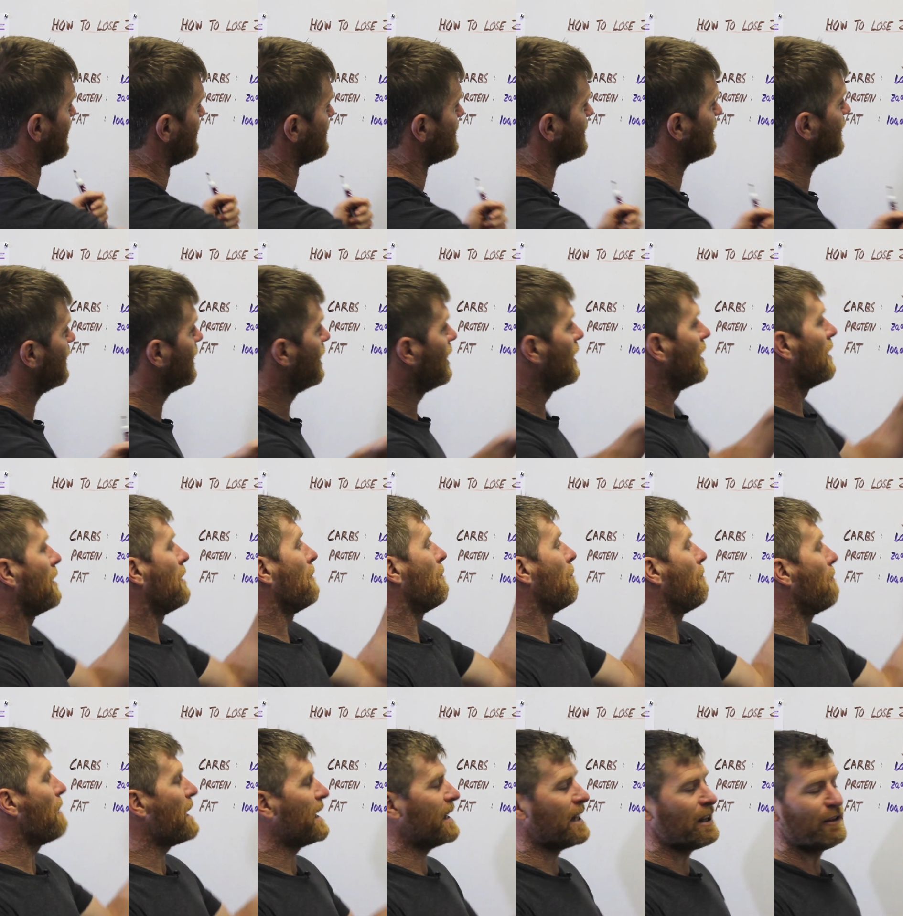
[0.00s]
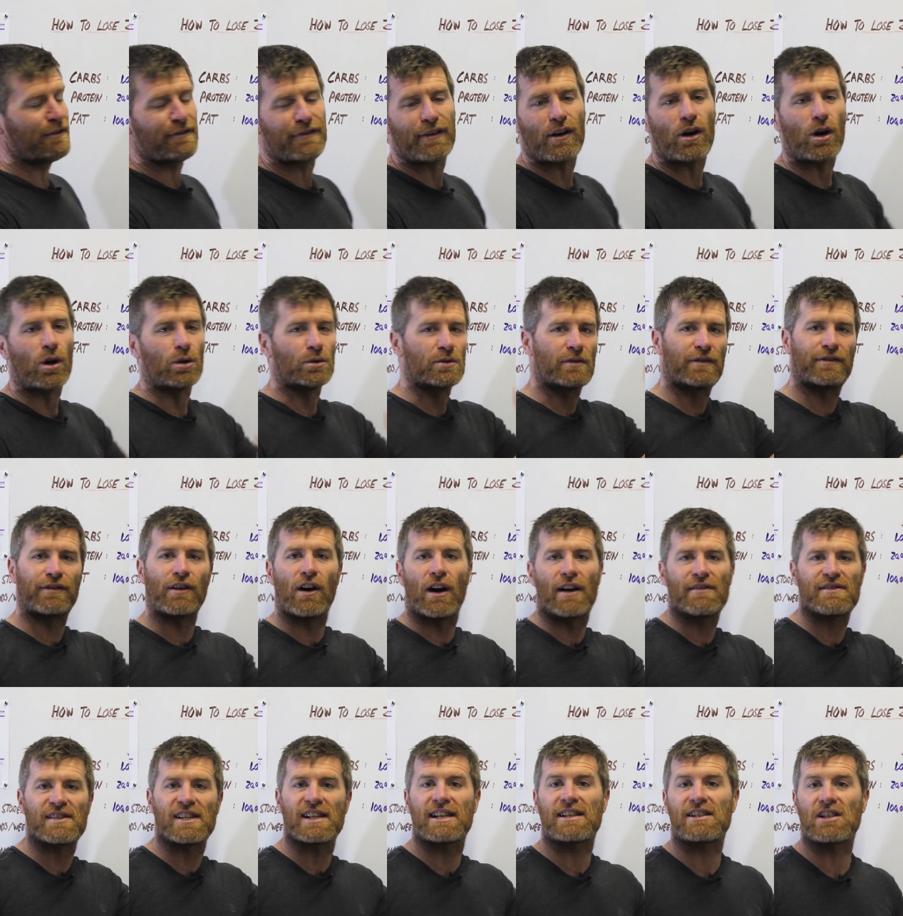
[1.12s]
It's many-fold,
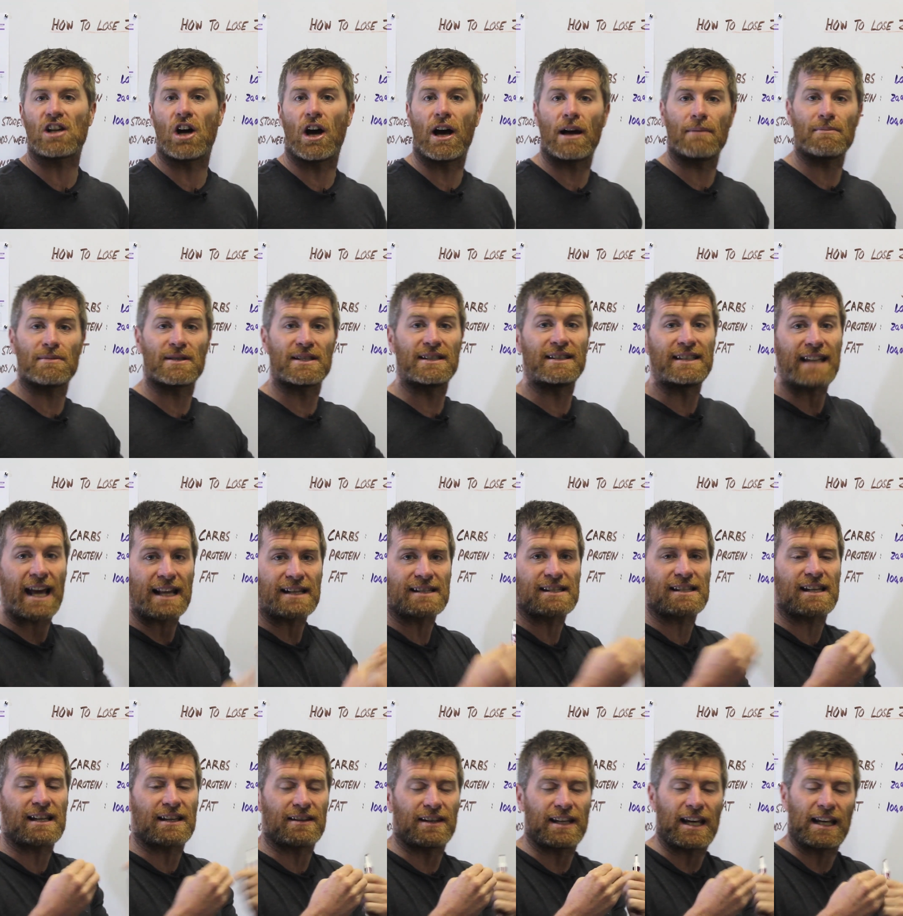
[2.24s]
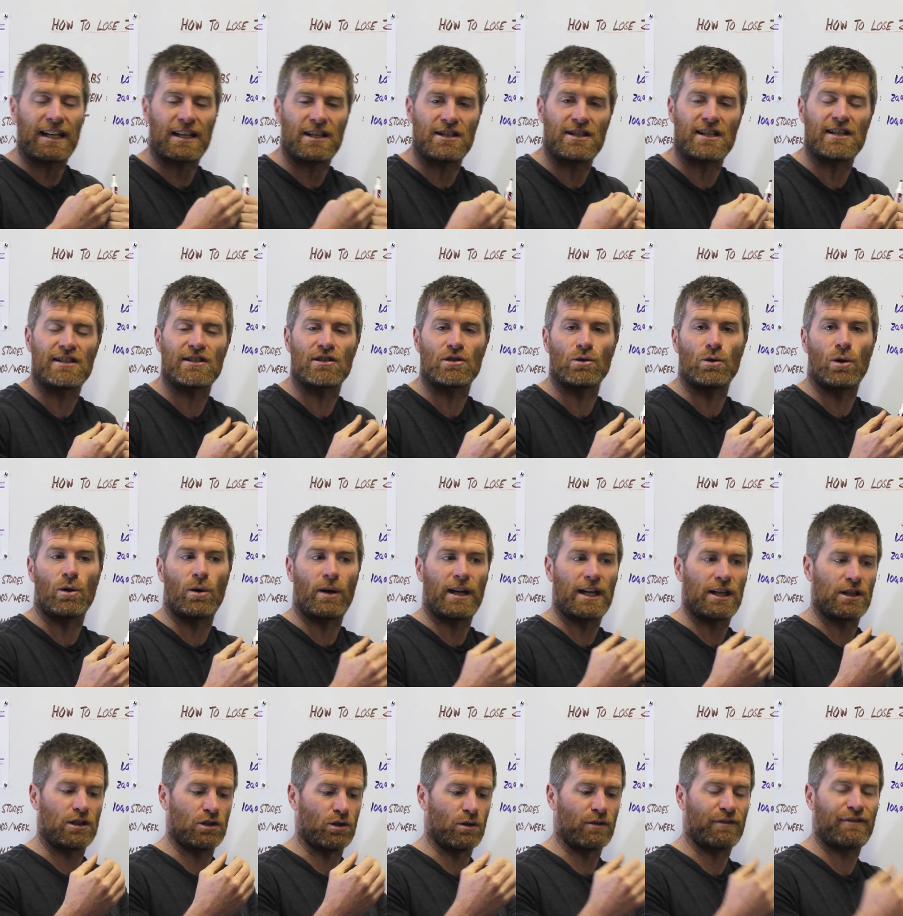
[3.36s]
5-6 times denser, the energy store
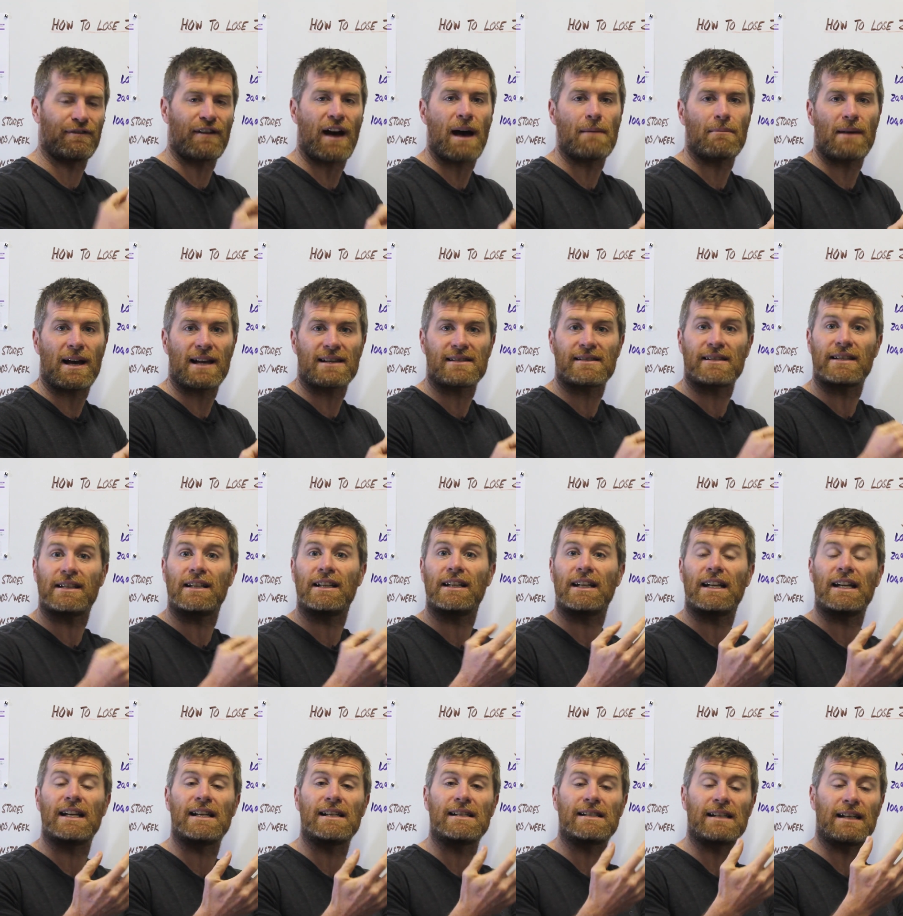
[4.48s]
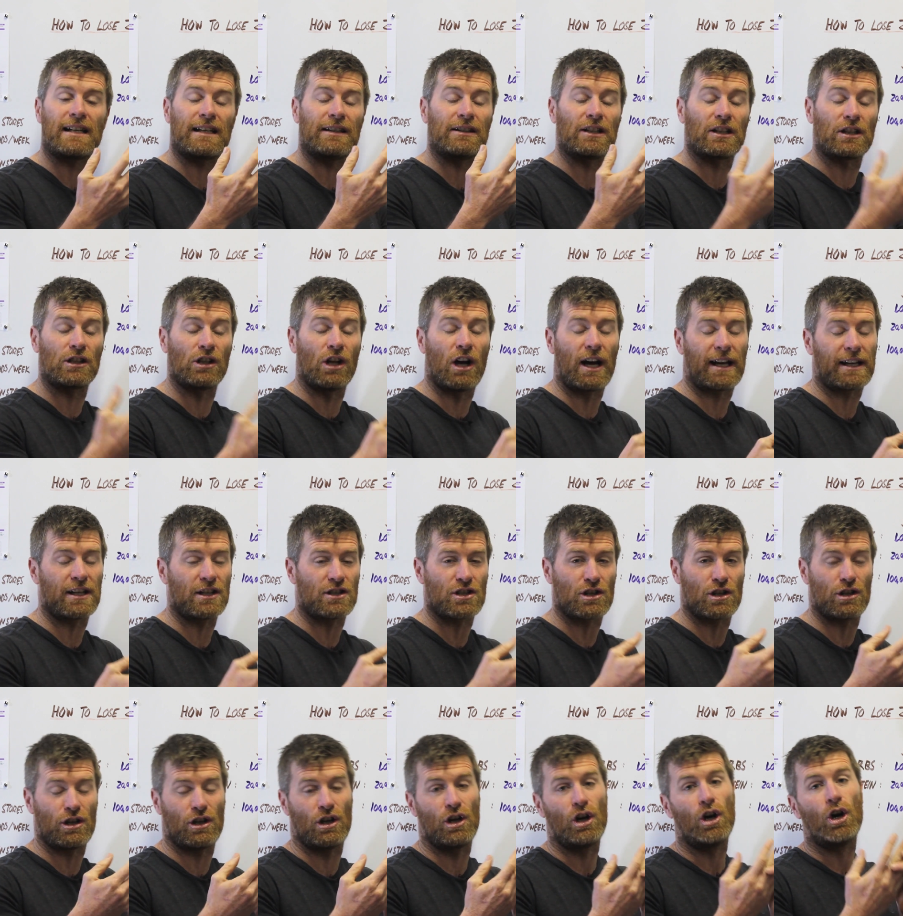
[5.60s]
in your fat mass than it is in the
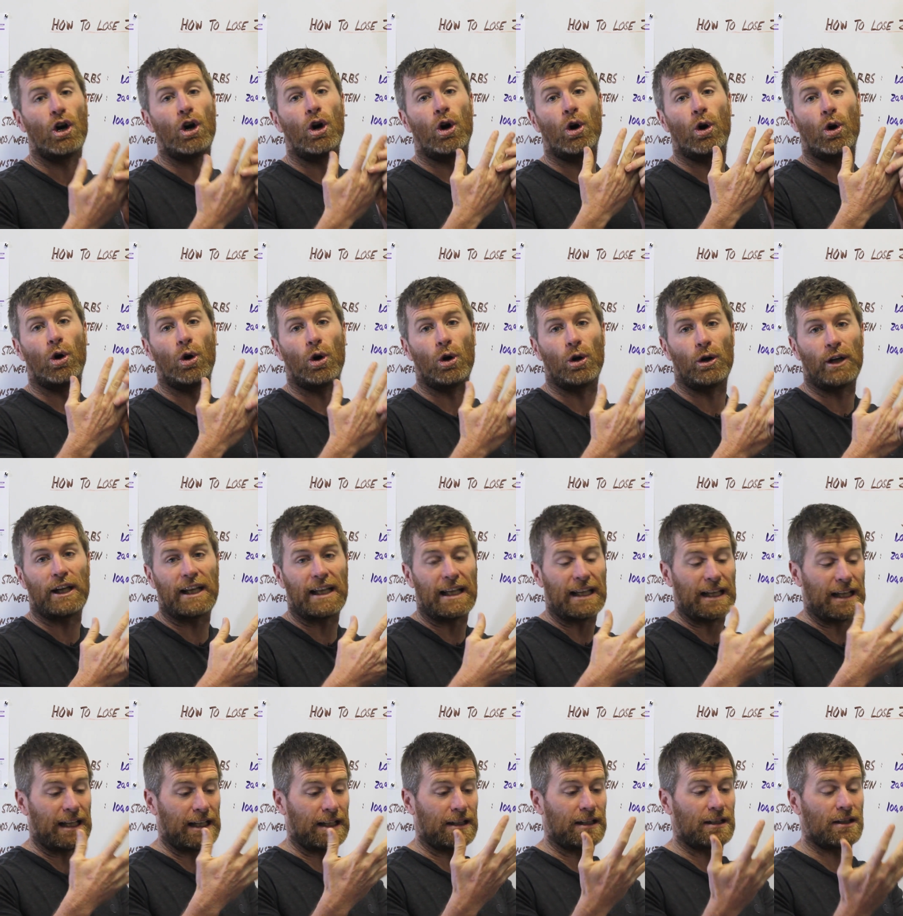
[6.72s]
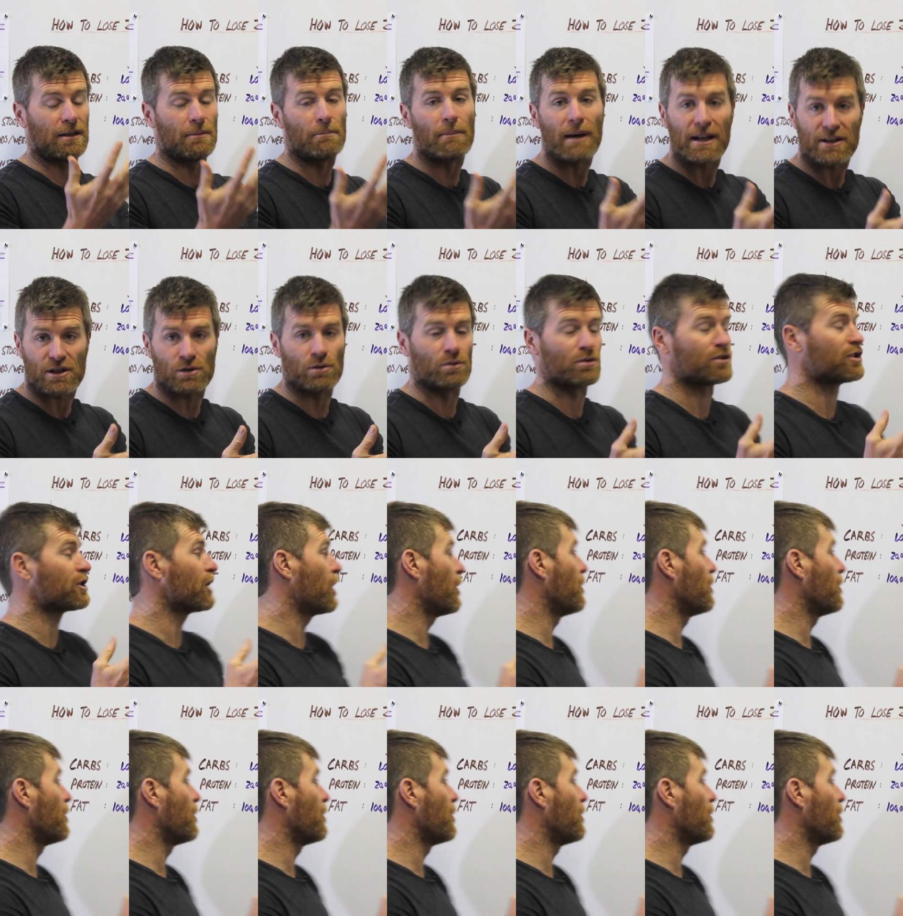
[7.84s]
glycogen or in the muscle.